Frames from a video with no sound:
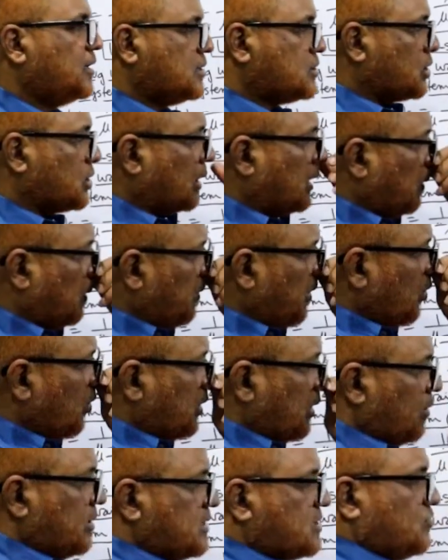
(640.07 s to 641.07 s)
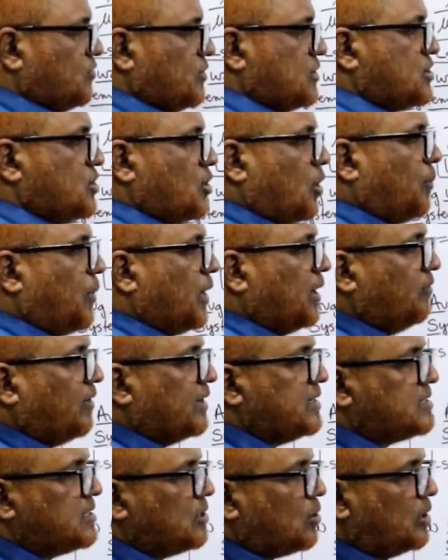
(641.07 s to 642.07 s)
So WQ is
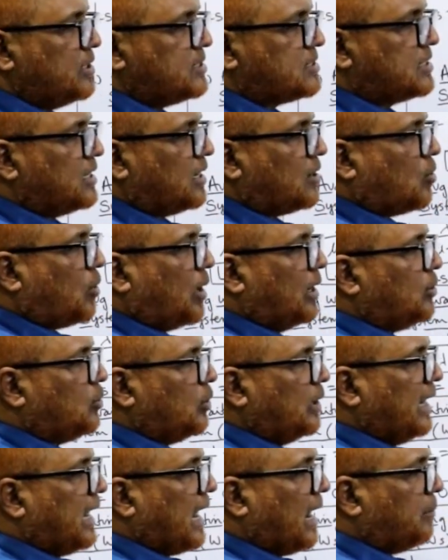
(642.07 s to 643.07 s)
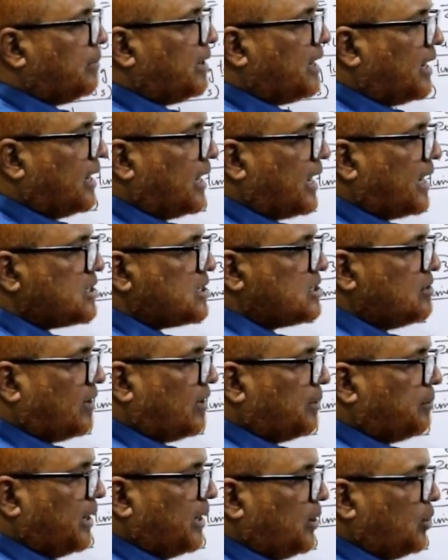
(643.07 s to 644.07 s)
0.10 is equal to lambda dash
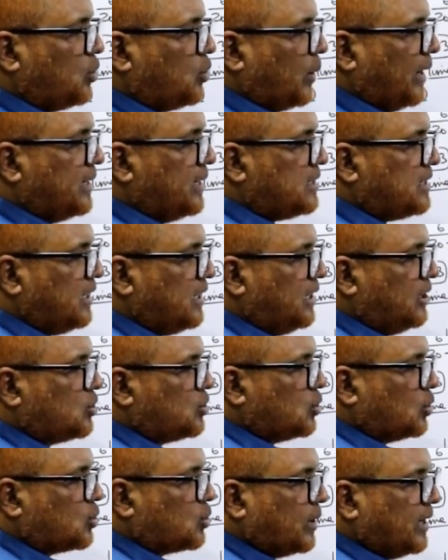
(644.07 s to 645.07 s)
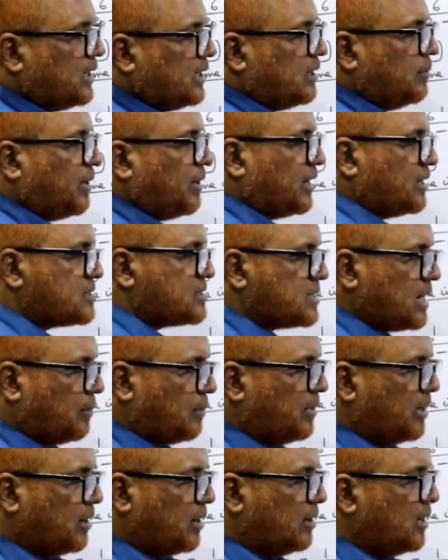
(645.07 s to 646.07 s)
divided by 20 into 20 minus
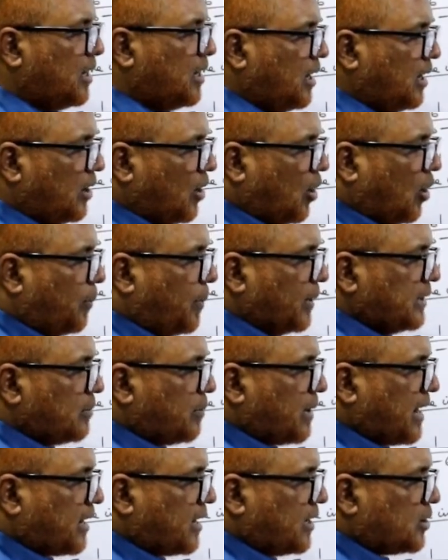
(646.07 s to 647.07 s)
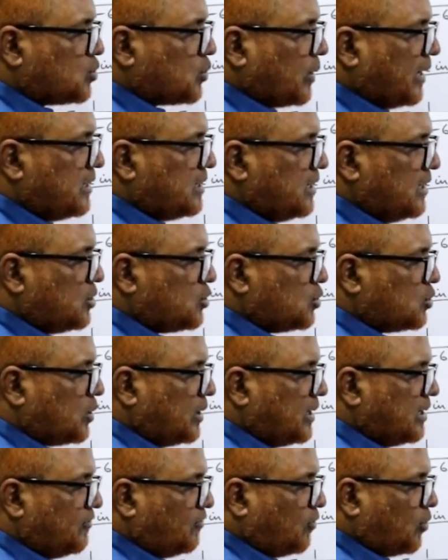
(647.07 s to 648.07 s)
lambda. Now open the bracket, 20 into
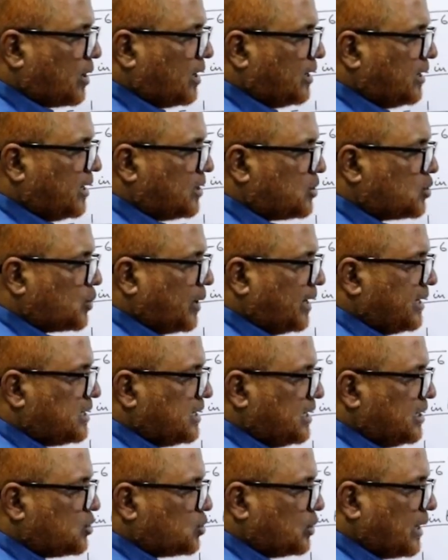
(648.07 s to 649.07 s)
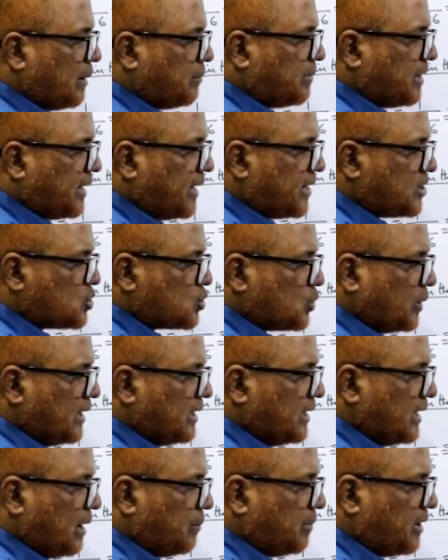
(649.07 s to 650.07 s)
20, 400, 20 into lambda dash,
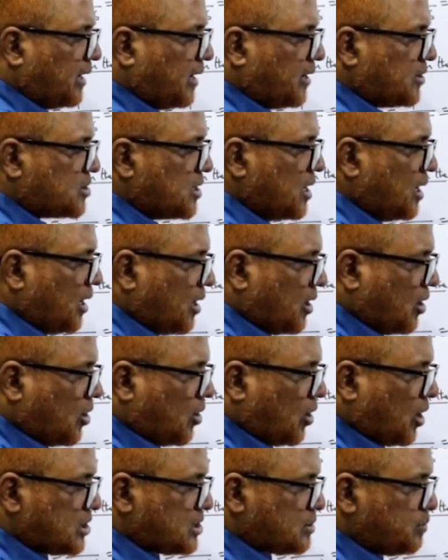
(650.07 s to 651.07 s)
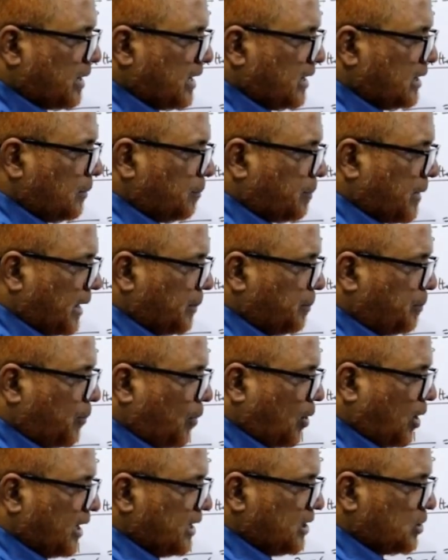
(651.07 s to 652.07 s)
20 lambda dash. Cross multiply
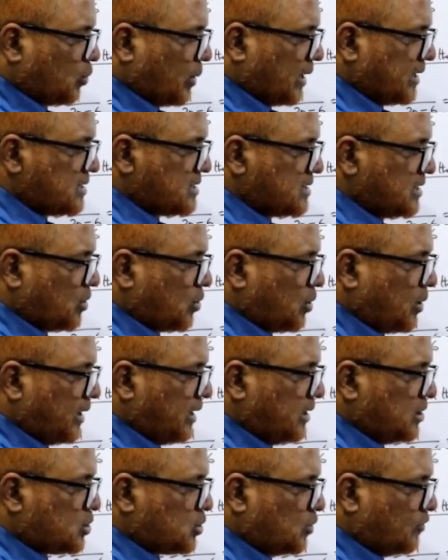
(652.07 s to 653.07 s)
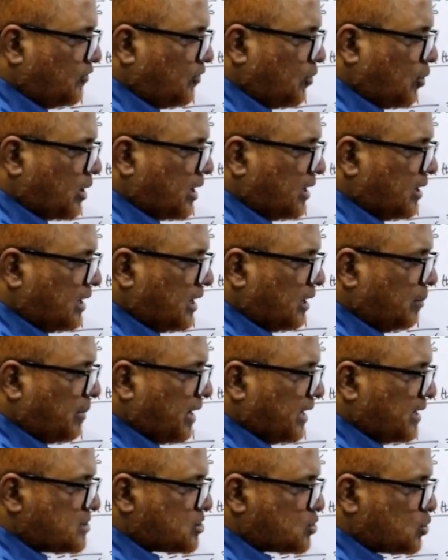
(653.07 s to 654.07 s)
0.10 into 400
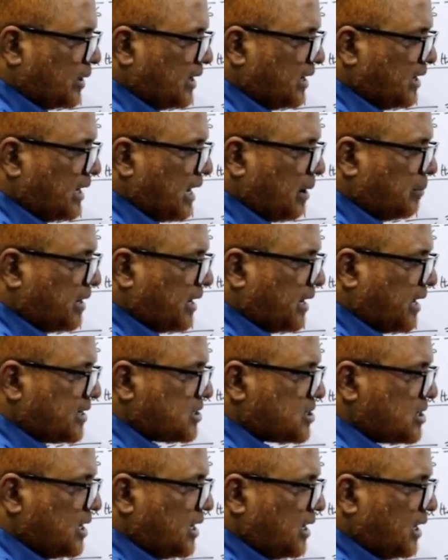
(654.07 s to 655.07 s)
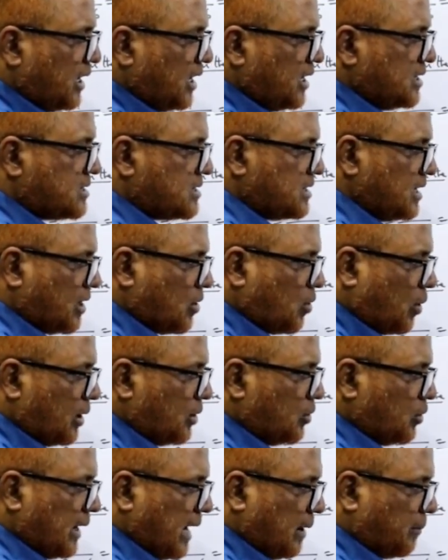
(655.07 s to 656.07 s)
minus 20 lambda dash is
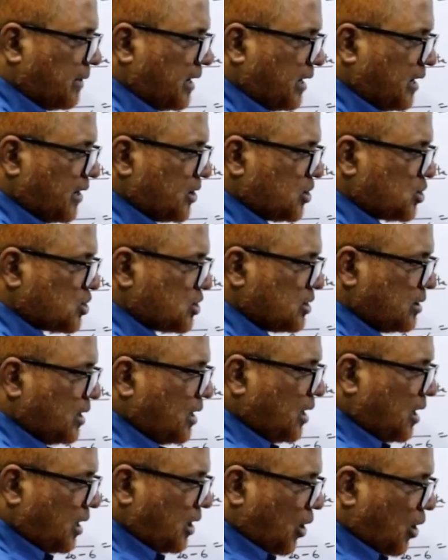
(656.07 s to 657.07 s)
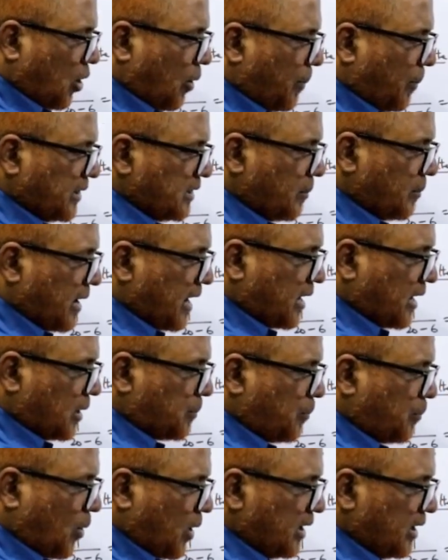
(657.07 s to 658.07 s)
equal to lambda dash. Now open the
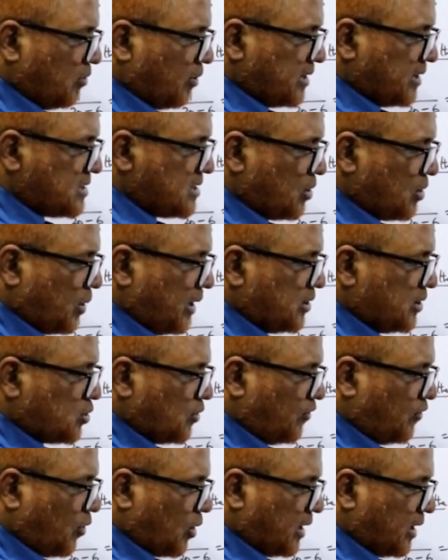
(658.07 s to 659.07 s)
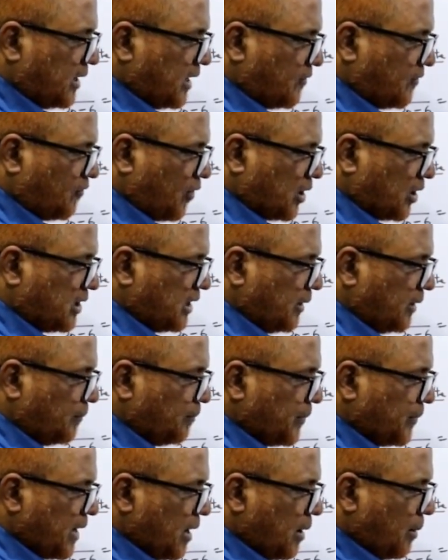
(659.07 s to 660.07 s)
bracket, 0.10 into 400,
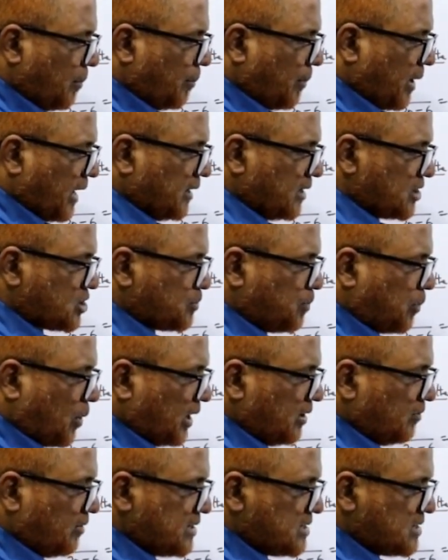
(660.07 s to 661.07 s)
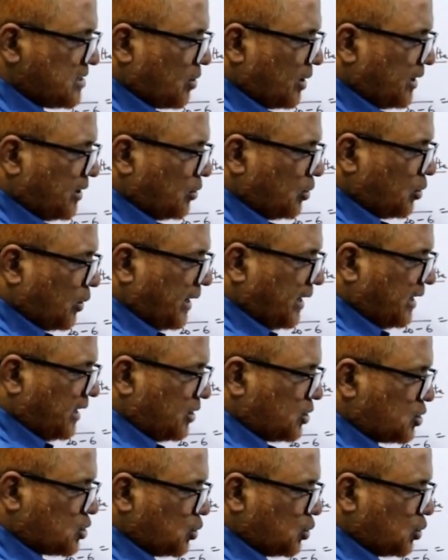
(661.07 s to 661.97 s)
40, minus 0.10 into 20,